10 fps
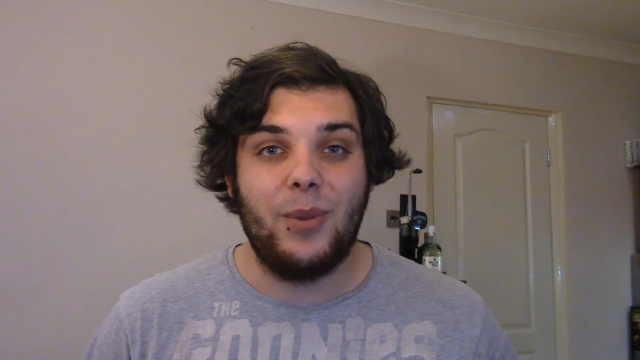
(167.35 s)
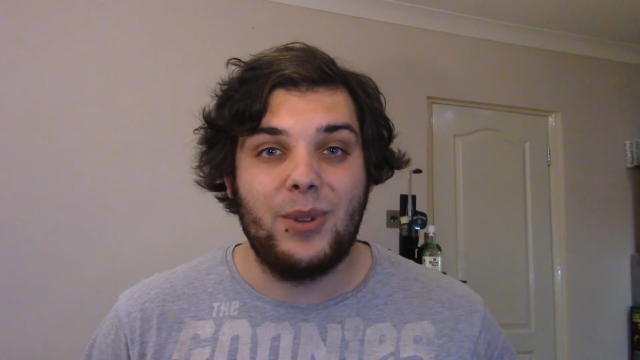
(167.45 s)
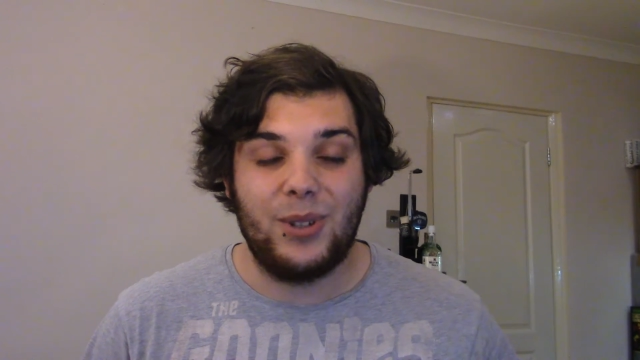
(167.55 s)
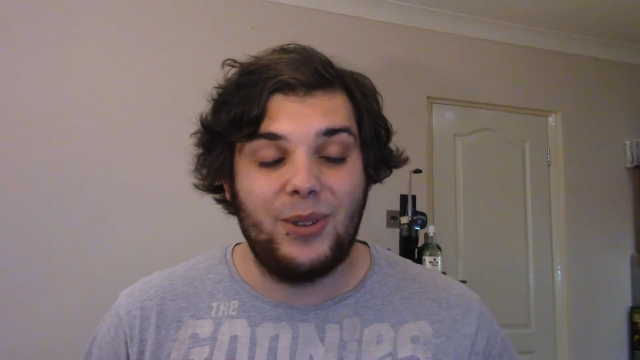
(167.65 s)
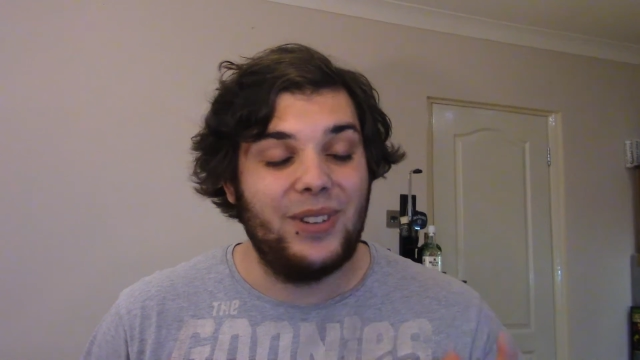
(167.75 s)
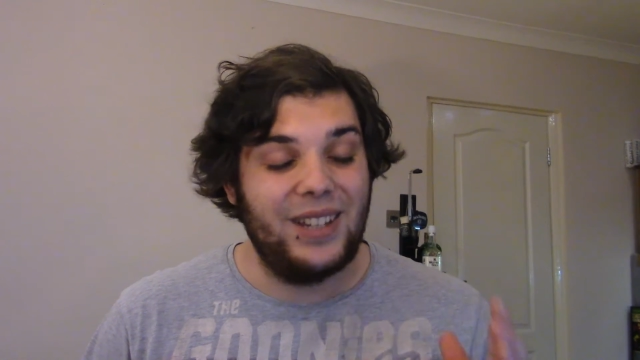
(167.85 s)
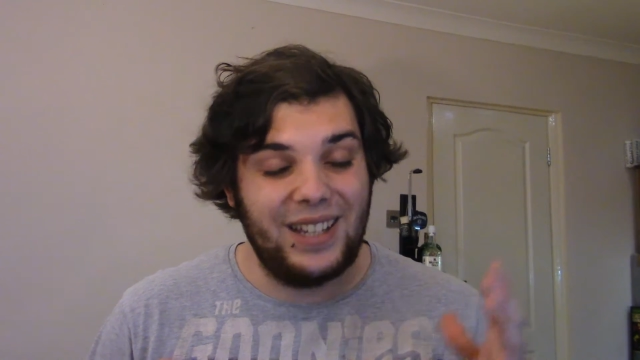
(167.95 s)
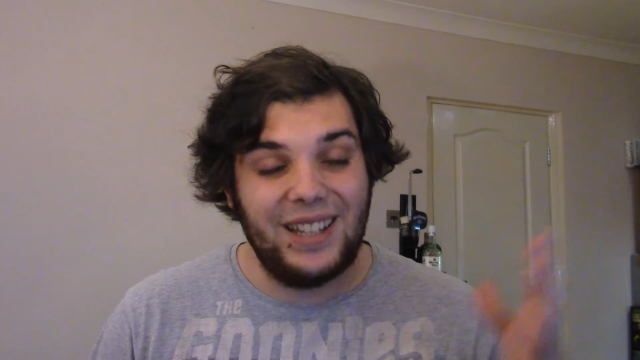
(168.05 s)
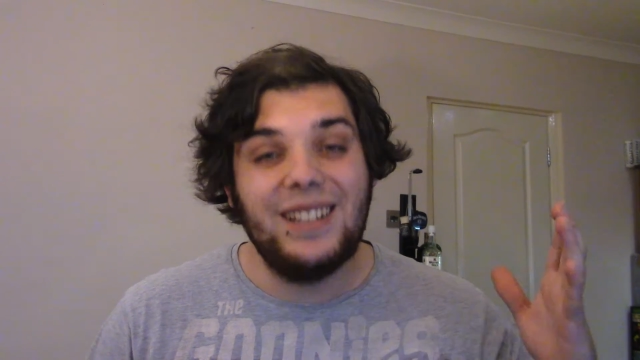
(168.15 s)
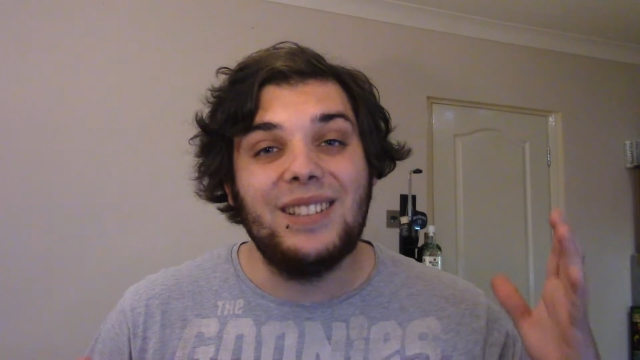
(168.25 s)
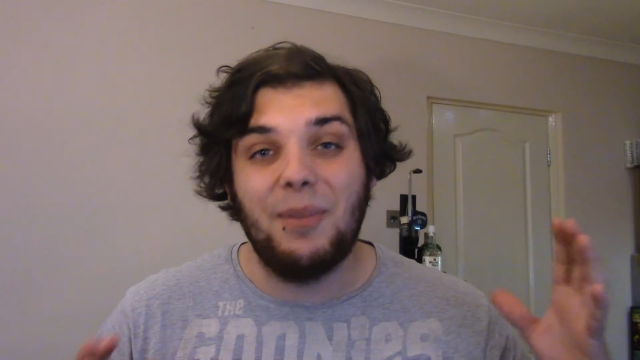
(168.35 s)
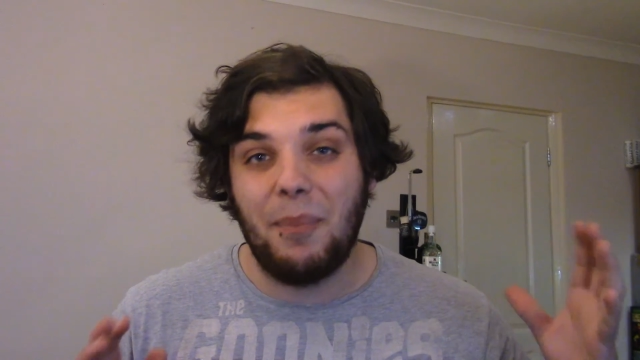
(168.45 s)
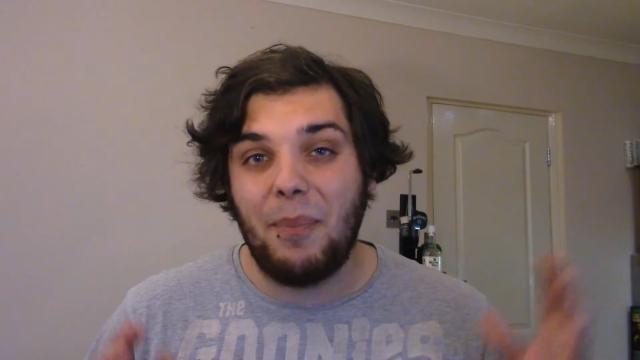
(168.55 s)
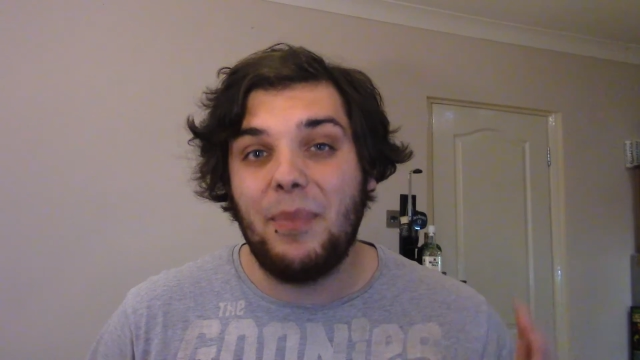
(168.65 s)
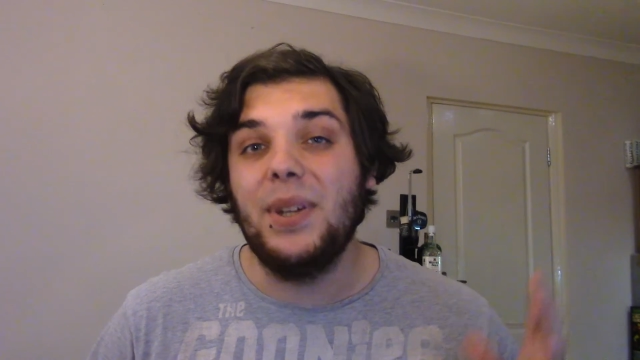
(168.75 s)
So it is a
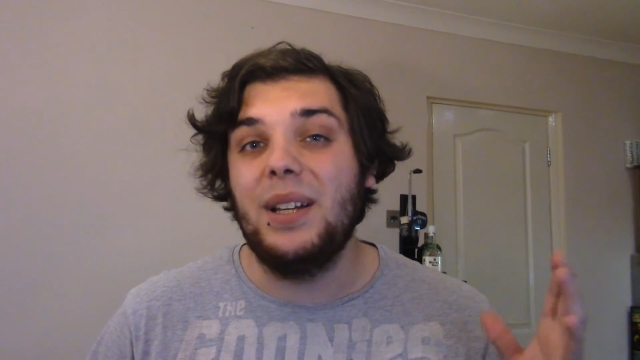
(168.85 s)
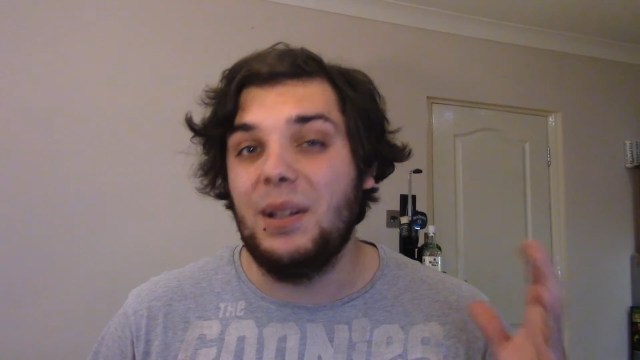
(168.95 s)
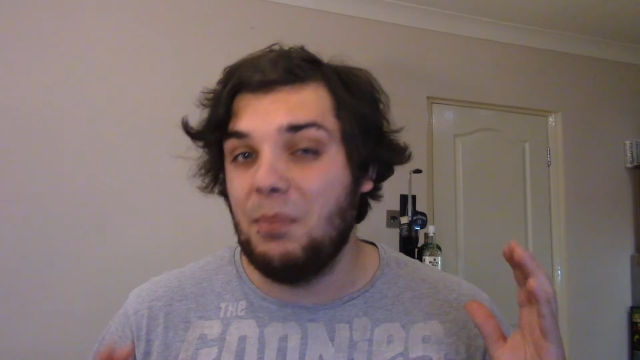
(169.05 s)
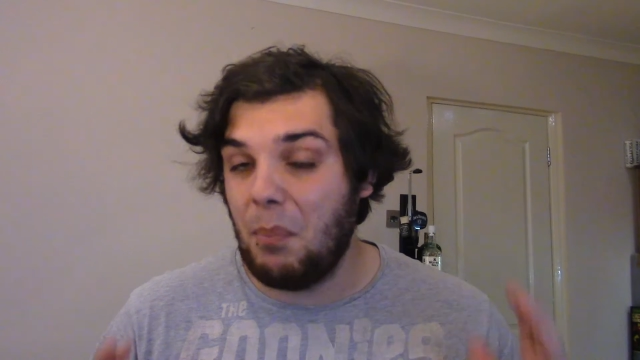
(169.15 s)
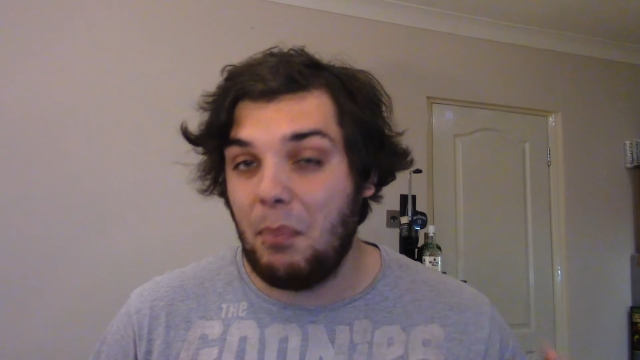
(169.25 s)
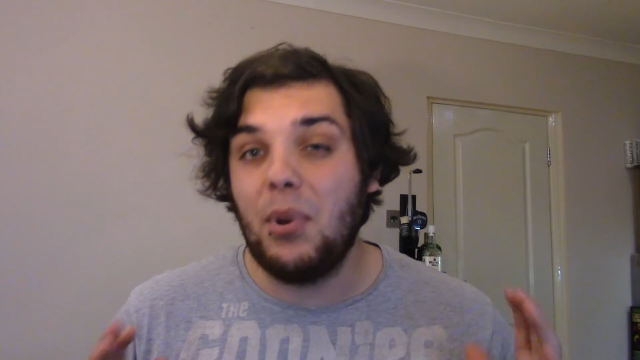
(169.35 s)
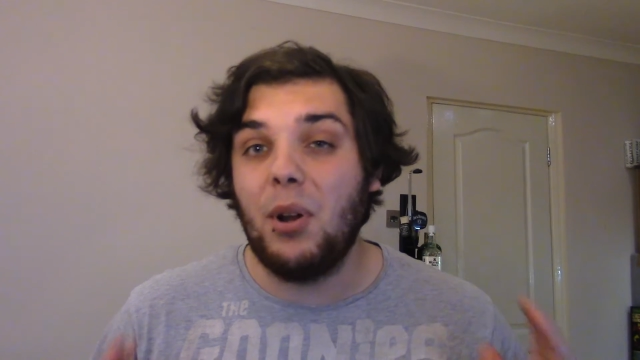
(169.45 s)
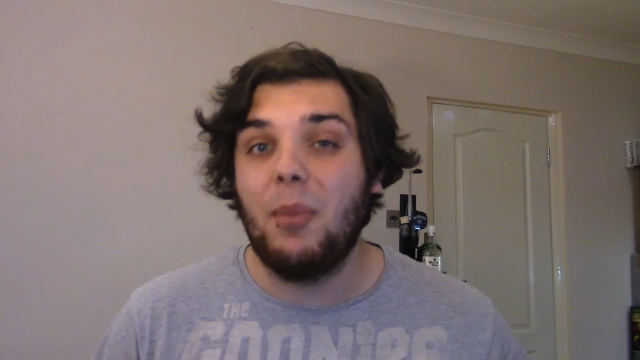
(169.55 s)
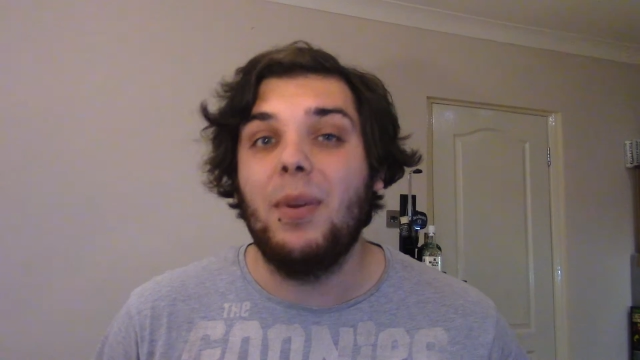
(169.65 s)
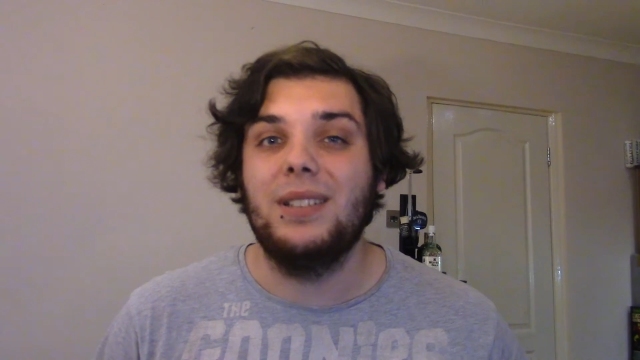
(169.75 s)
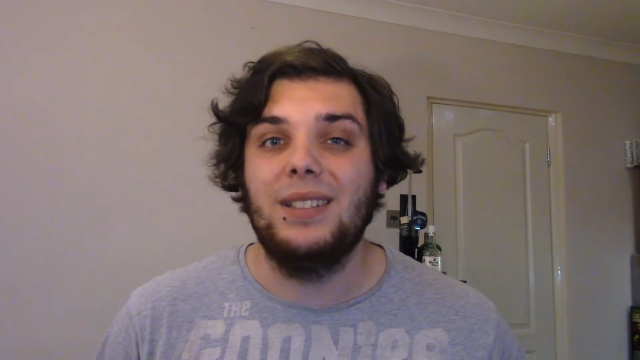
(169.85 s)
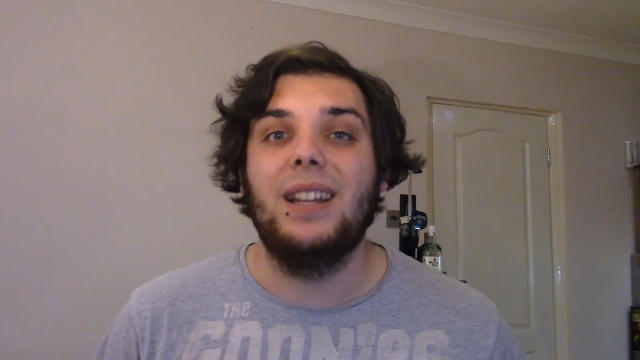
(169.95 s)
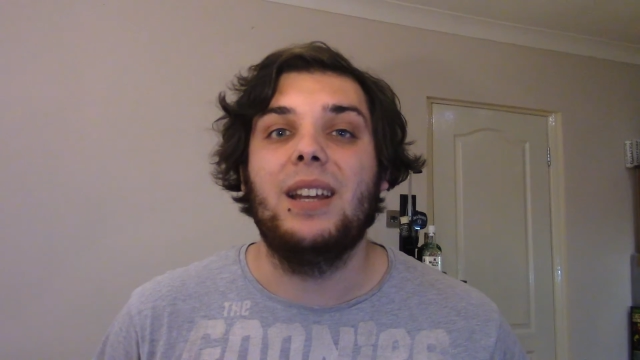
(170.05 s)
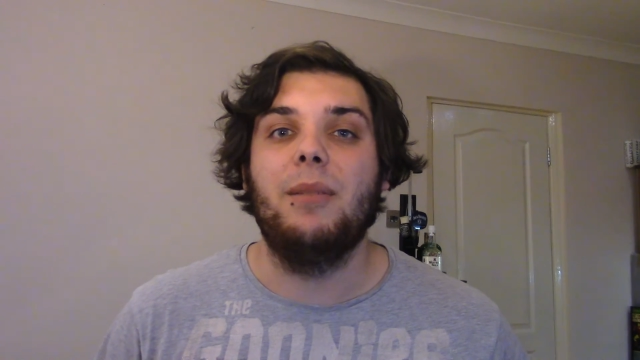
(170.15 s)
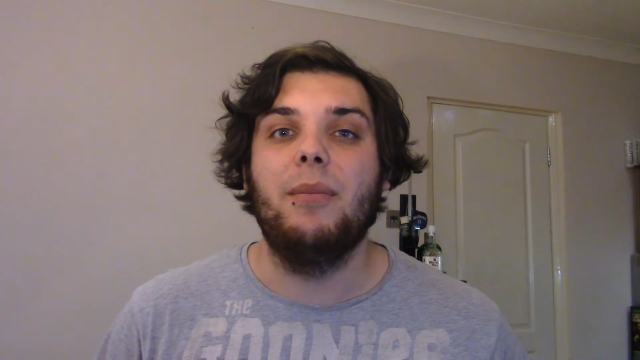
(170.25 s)
big blockbuster
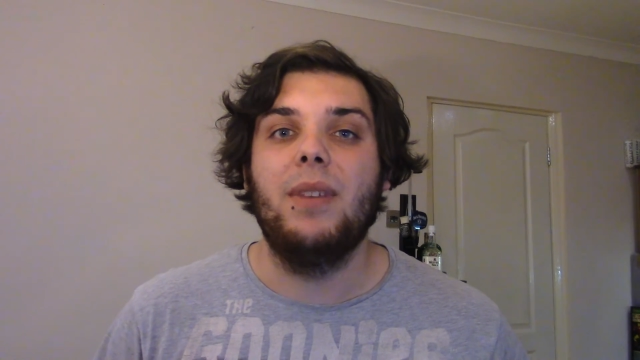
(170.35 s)
game,